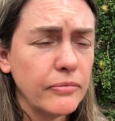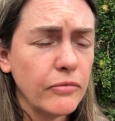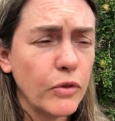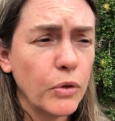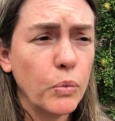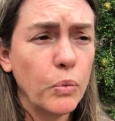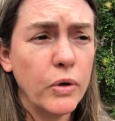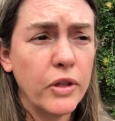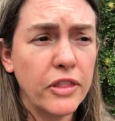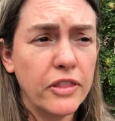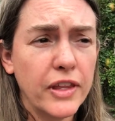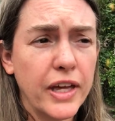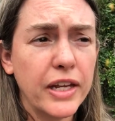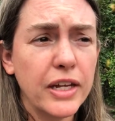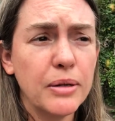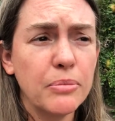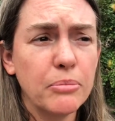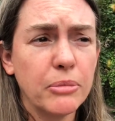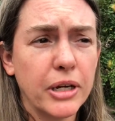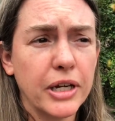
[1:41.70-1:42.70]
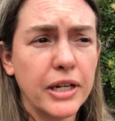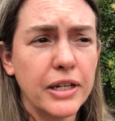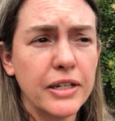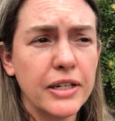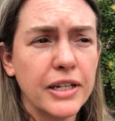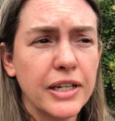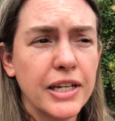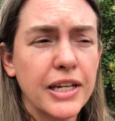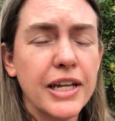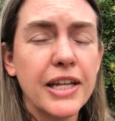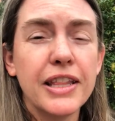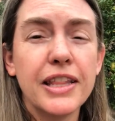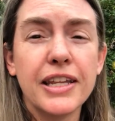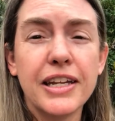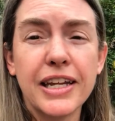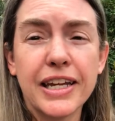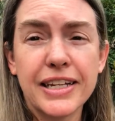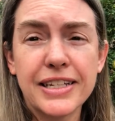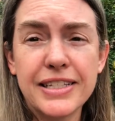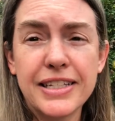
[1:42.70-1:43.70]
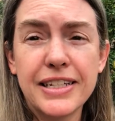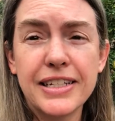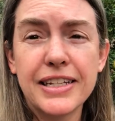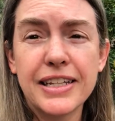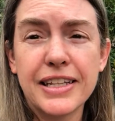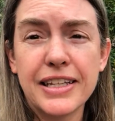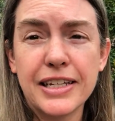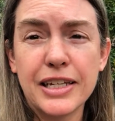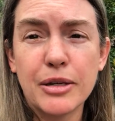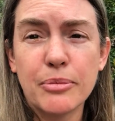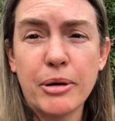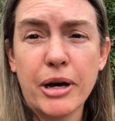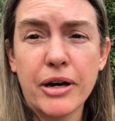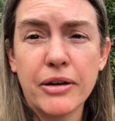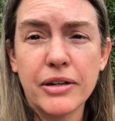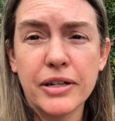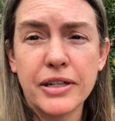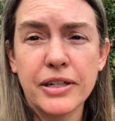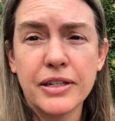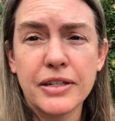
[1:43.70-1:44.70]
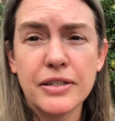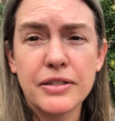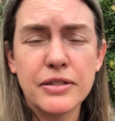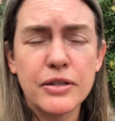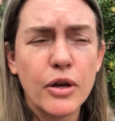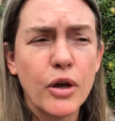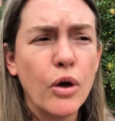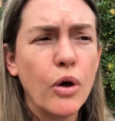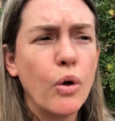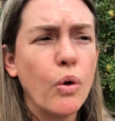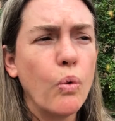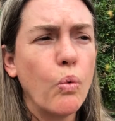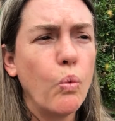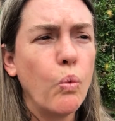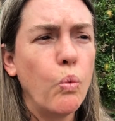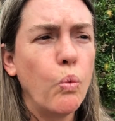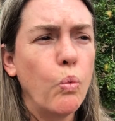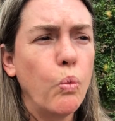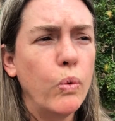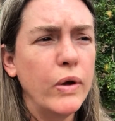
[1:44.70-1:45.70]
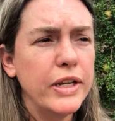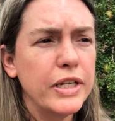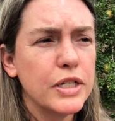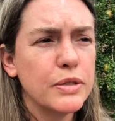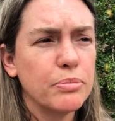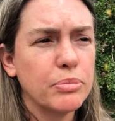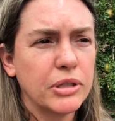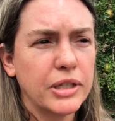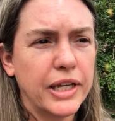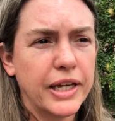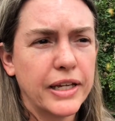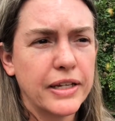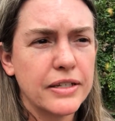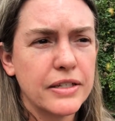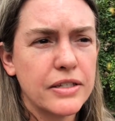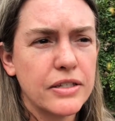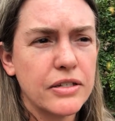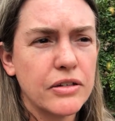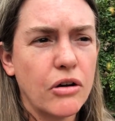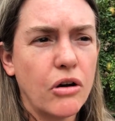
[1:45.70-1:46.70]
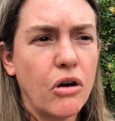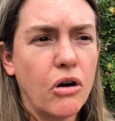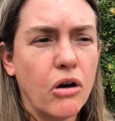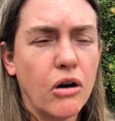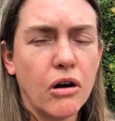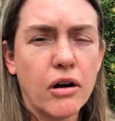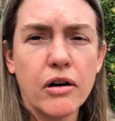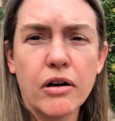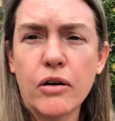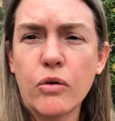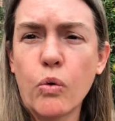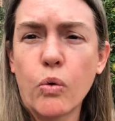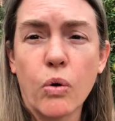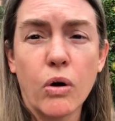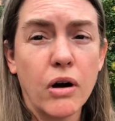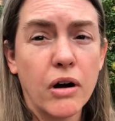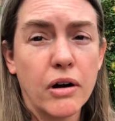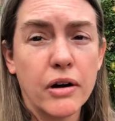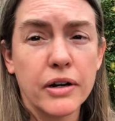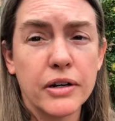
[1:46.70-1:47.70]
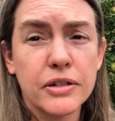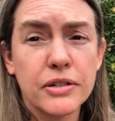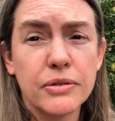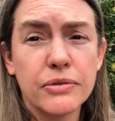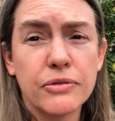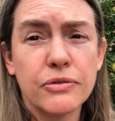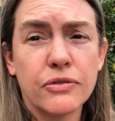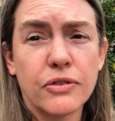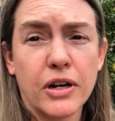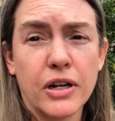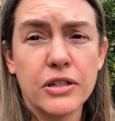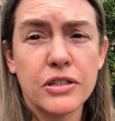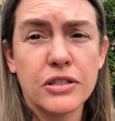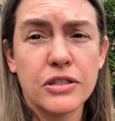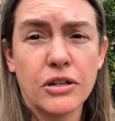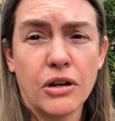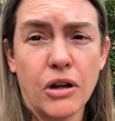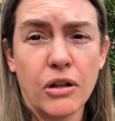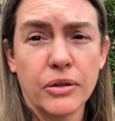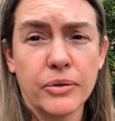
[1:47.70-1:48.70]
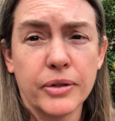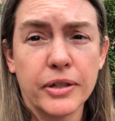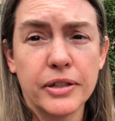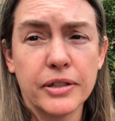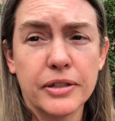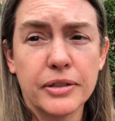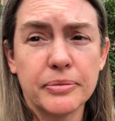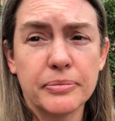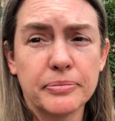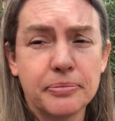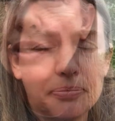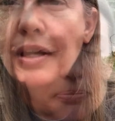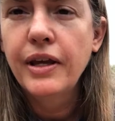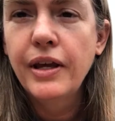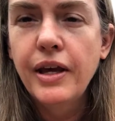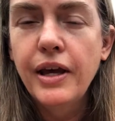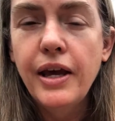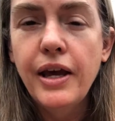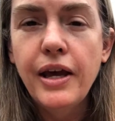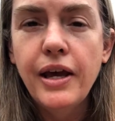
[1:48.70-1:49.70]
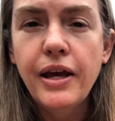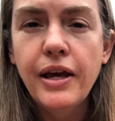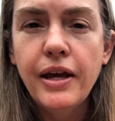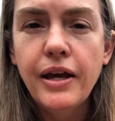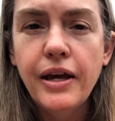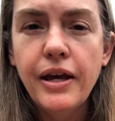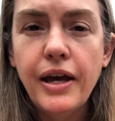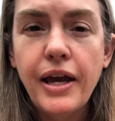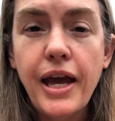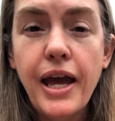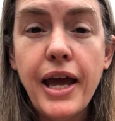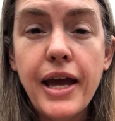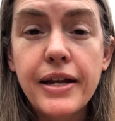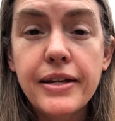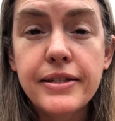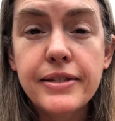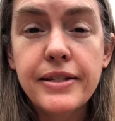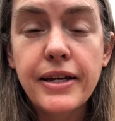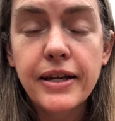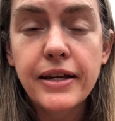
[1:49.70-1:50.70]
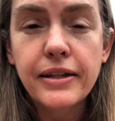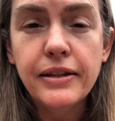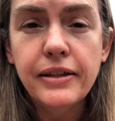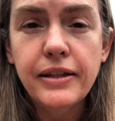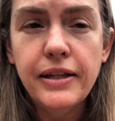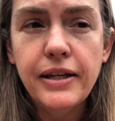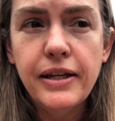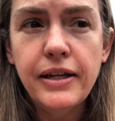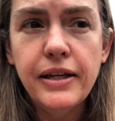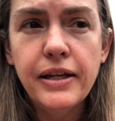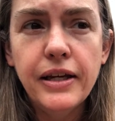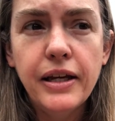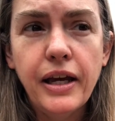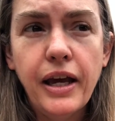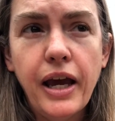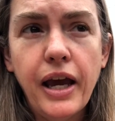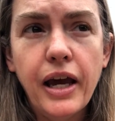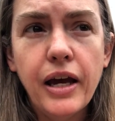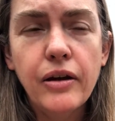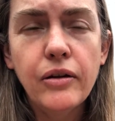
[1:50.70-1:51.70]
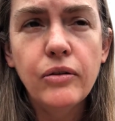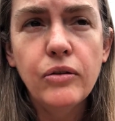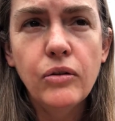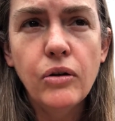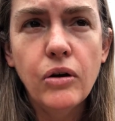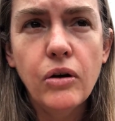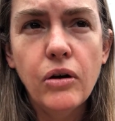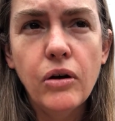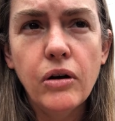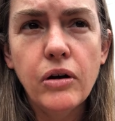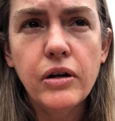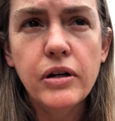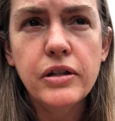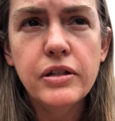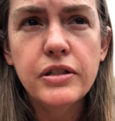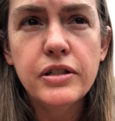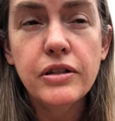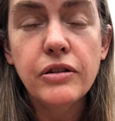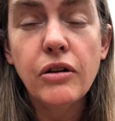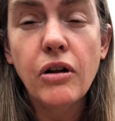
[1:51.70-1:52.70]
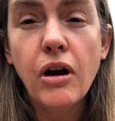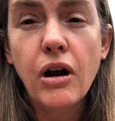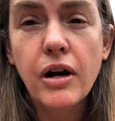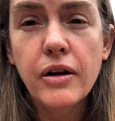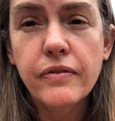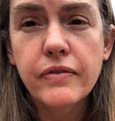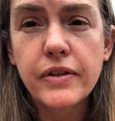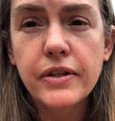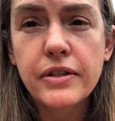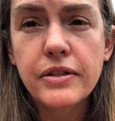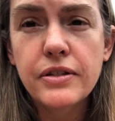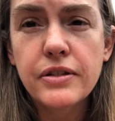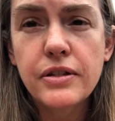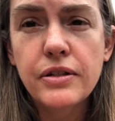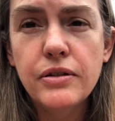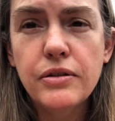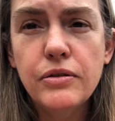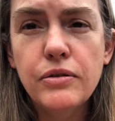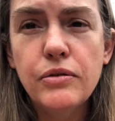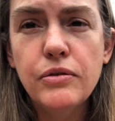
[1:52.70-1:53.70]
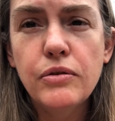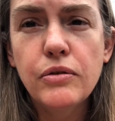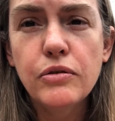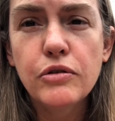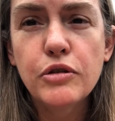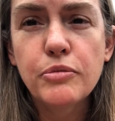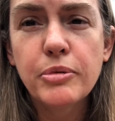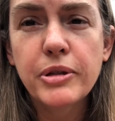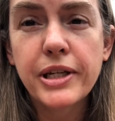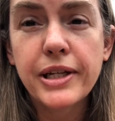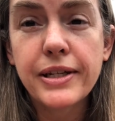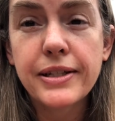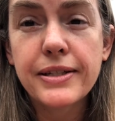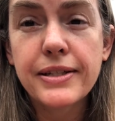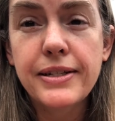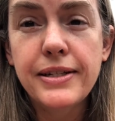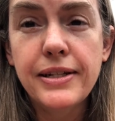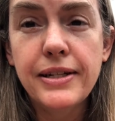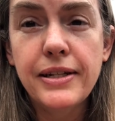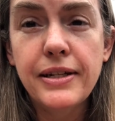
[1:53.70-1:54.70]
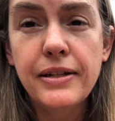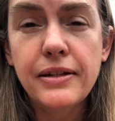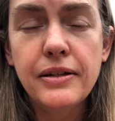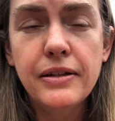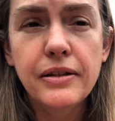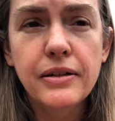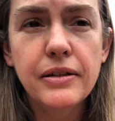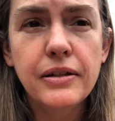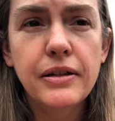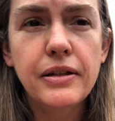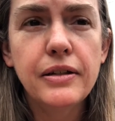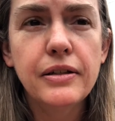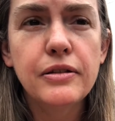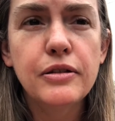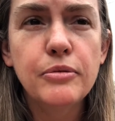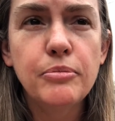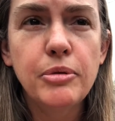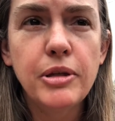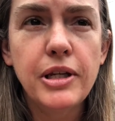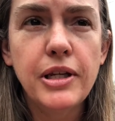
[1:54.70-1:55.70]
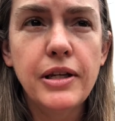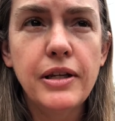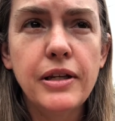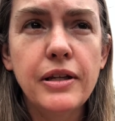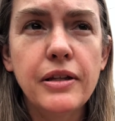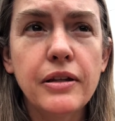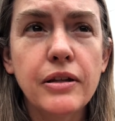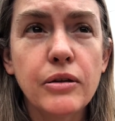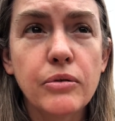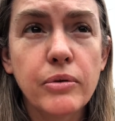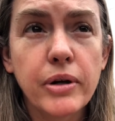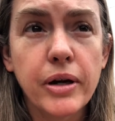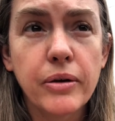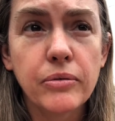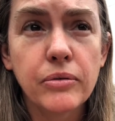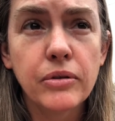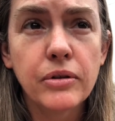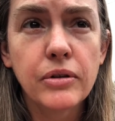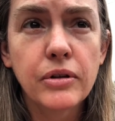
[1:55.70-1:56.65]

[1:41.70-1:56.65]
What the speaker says: With that in mind, the next thing to think about is which plants are or aren't frost tolerant. And secondly, how long till harvest do those plants need to be in the ground?